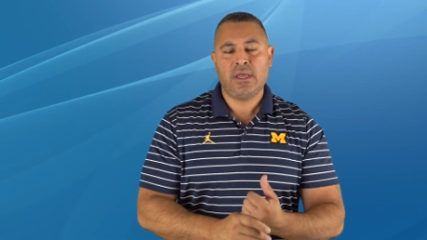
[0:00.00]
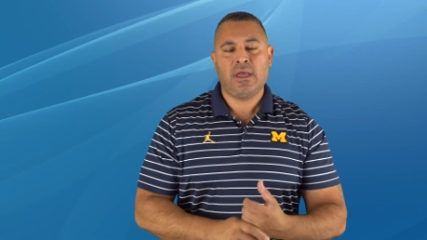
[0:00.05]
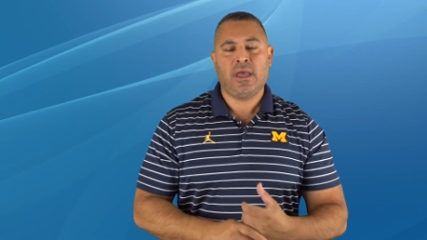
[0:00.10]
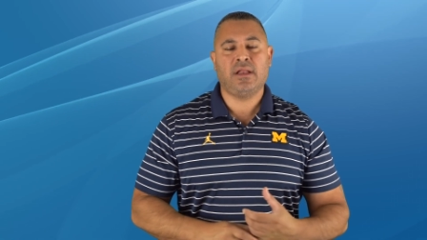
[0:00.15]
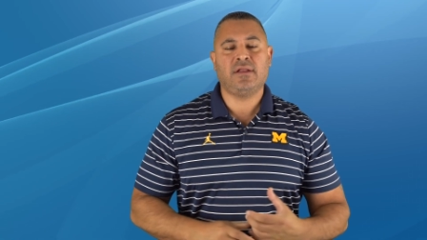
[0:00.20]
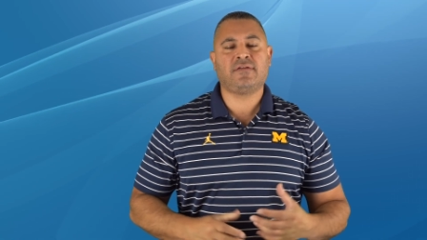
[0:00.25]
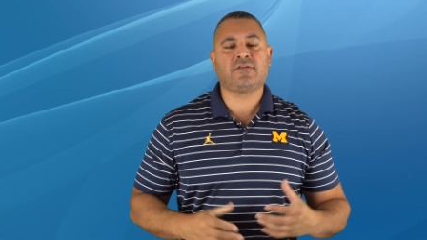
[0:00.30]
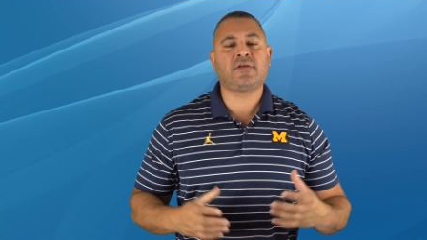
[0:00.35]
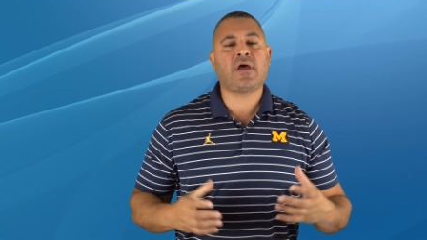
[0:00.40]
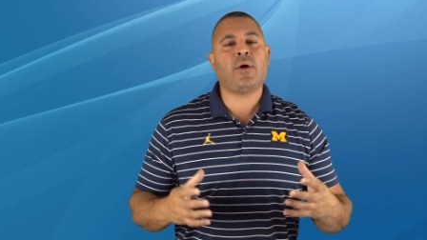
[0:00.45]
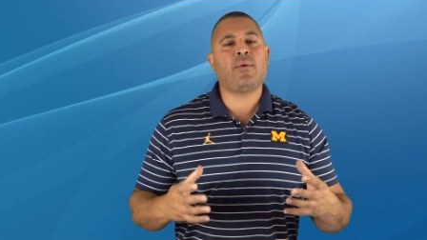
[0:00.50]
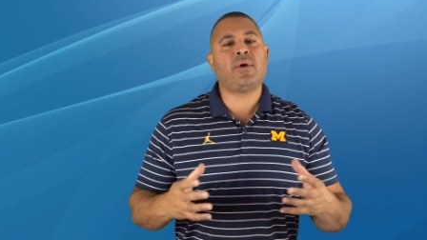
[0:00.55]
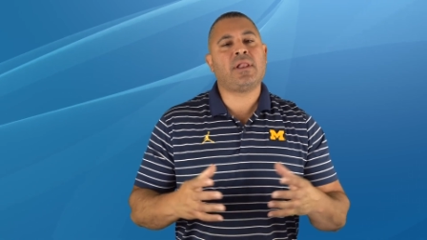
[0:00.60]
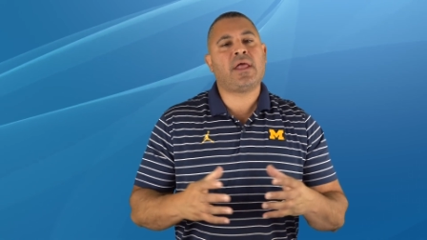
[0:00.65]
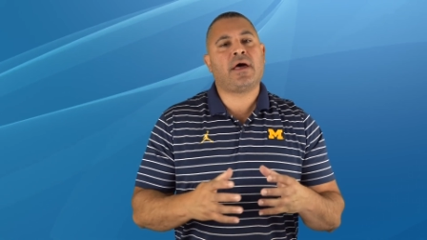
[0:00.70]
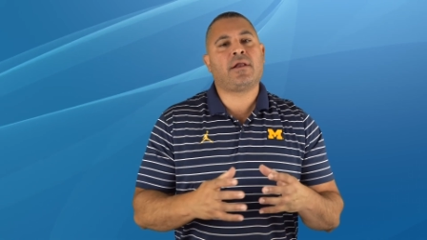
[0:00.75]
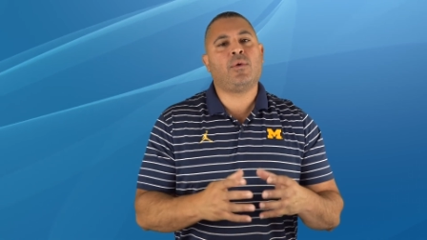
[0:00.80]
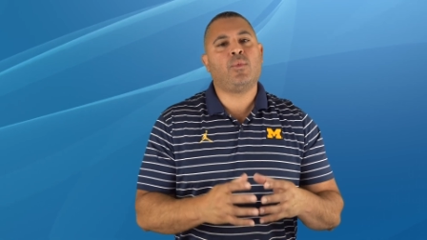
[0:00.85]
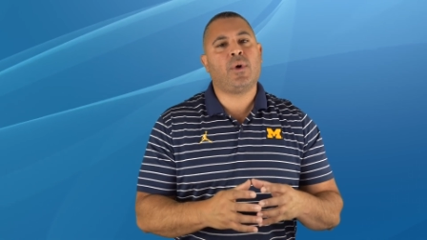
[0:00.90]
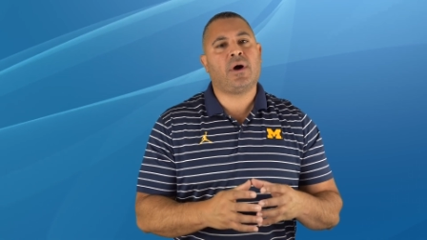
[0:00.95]
And this is how a
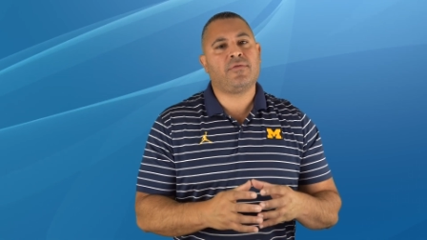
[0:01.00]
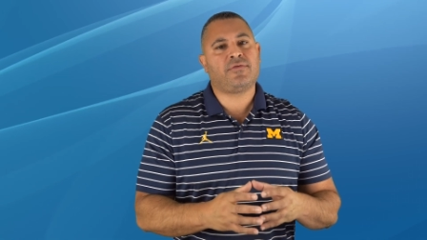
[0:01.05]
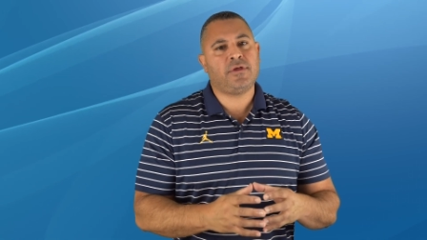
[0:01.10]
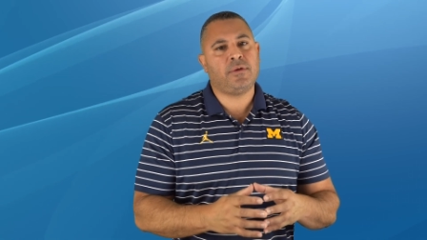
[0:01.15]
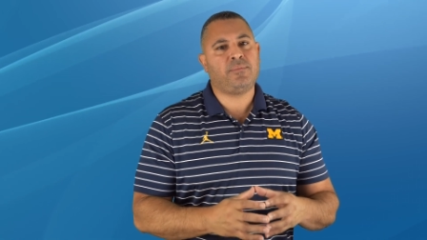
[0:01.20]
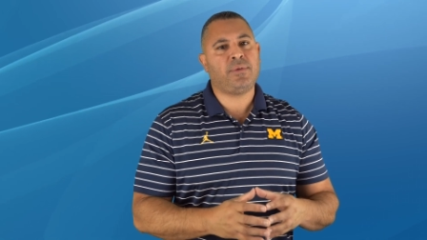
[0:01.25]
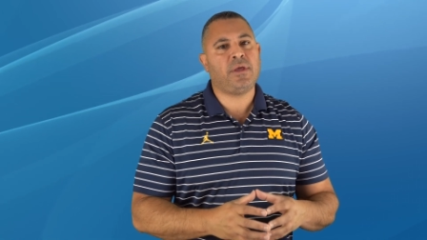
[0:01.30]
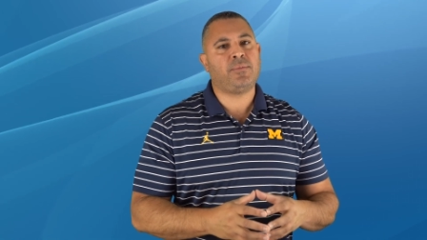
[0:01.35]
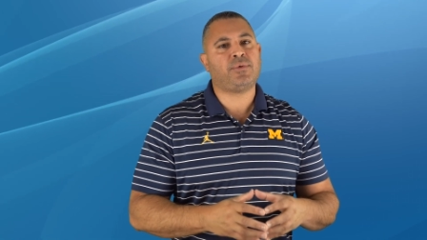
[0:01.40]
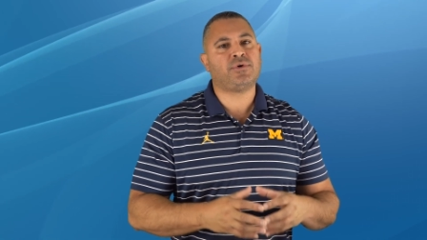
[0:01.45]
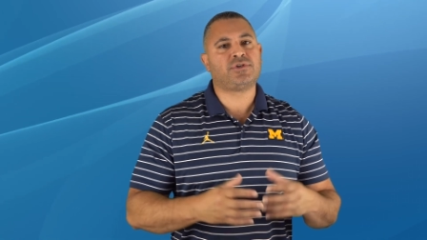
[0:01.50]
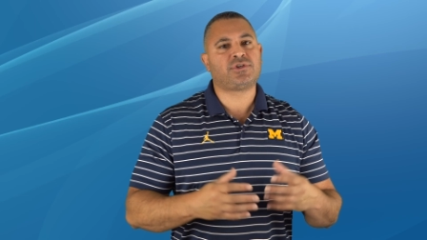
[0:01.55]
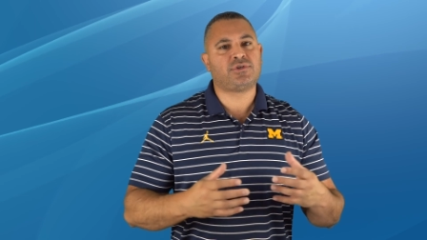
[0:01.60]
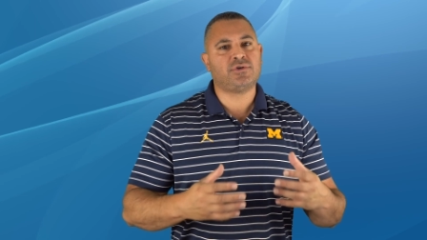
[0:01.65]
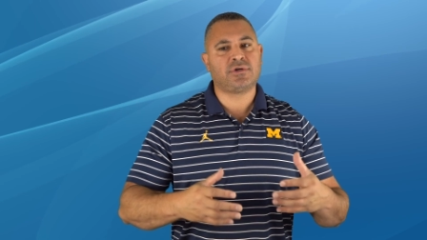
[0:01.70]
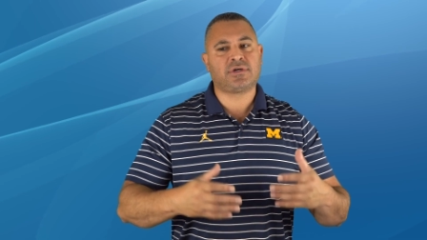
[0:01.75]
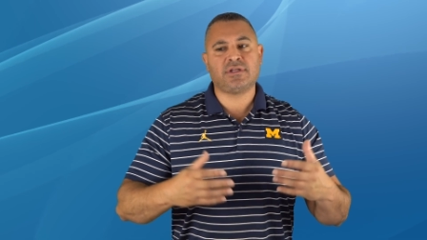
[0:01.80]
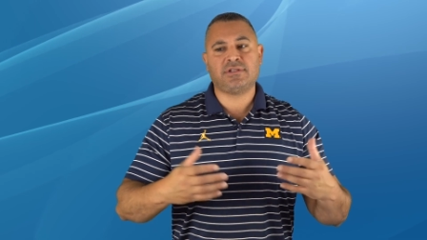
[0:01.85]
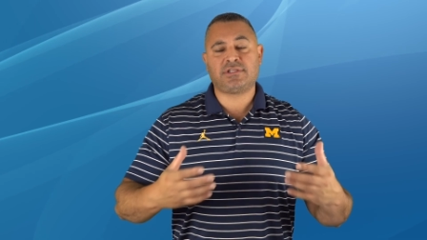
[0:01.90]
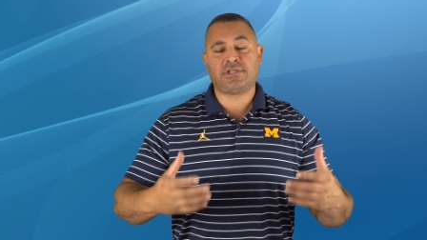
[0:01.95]
lot of wealthy people
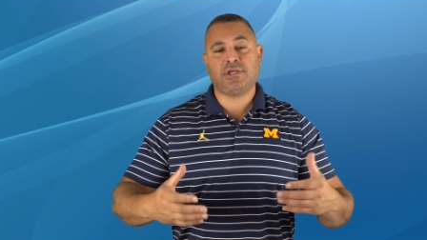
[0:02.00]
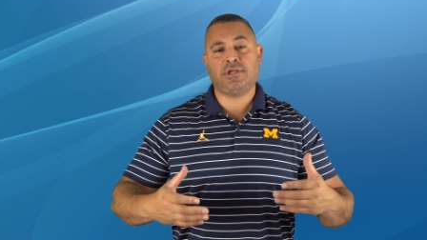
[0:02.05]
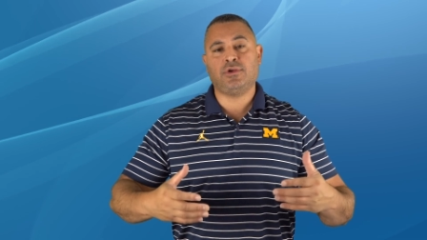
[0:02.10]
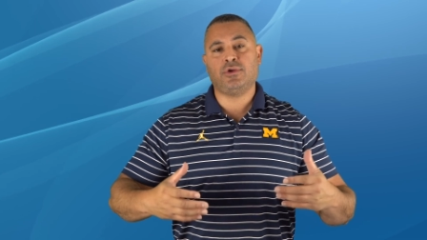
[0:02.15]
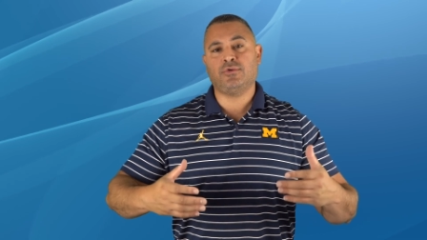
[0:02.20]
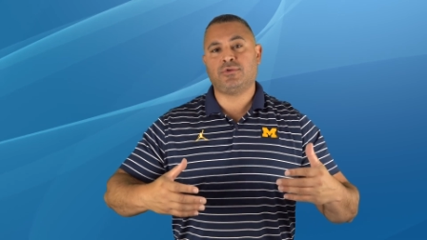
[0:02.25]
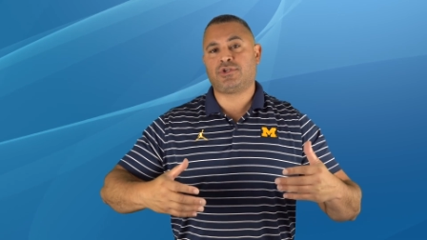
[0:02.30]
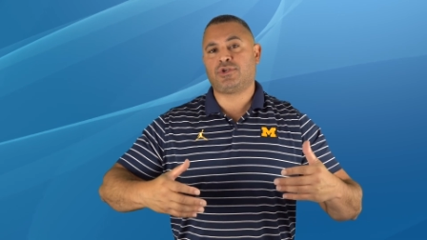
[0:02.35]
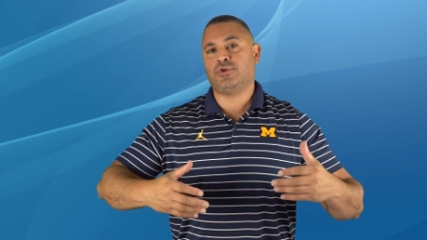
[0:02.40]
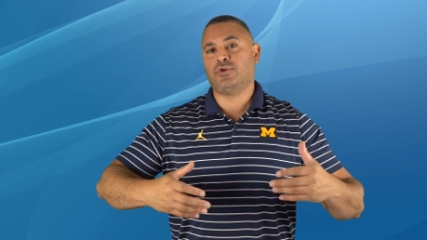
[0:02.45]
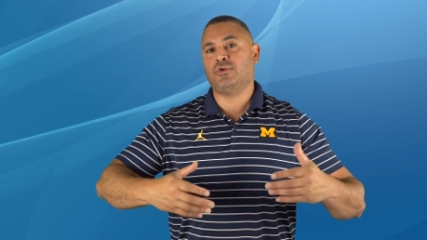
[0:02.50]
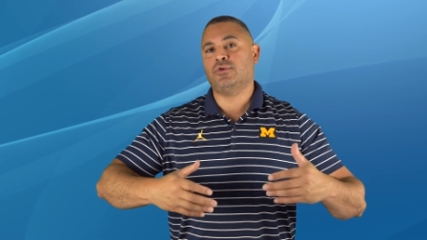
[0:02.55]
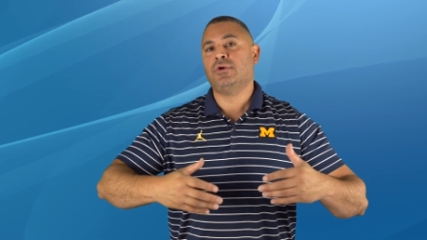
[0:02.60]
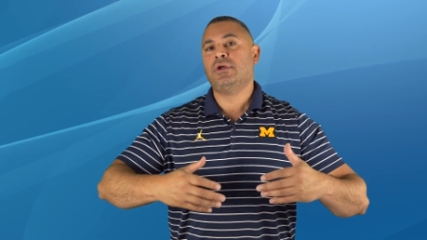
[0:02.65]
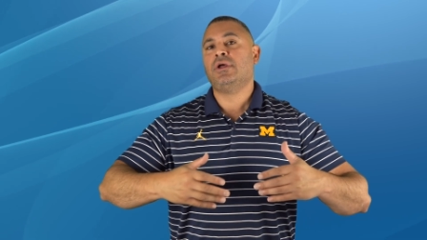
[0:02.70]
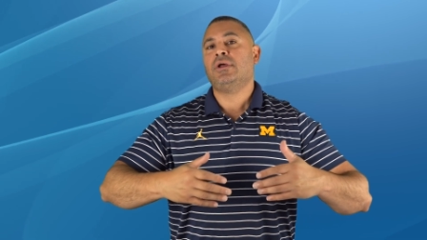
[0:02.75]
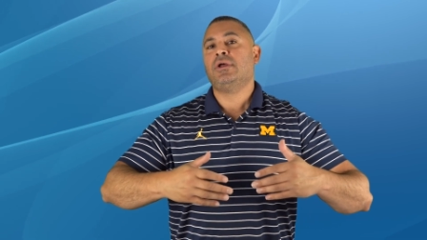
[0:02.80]
still continue to,